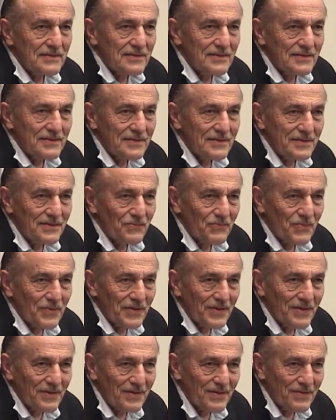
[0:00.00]

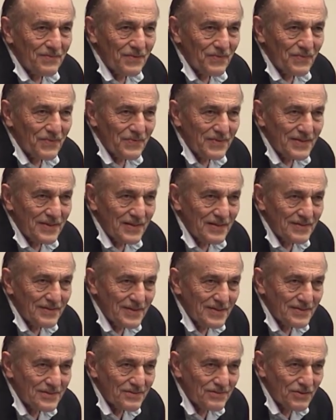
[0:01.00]
the,
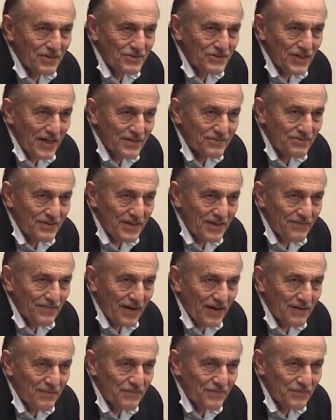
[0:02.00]
the trajectory of
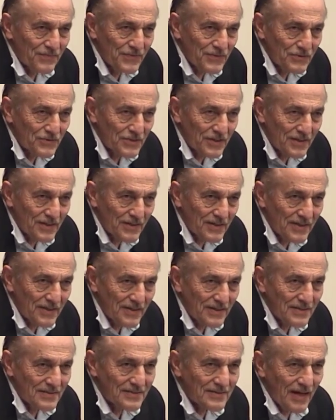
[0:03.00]
our future
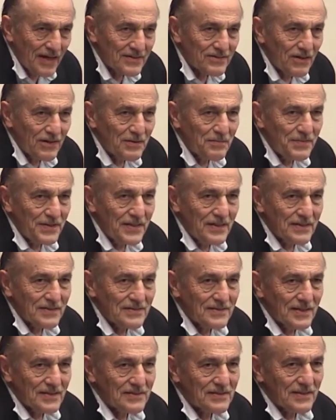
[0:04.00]
is not going to be
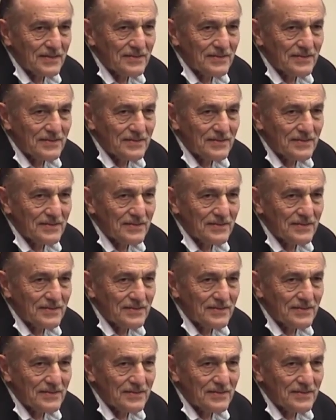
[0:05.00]
just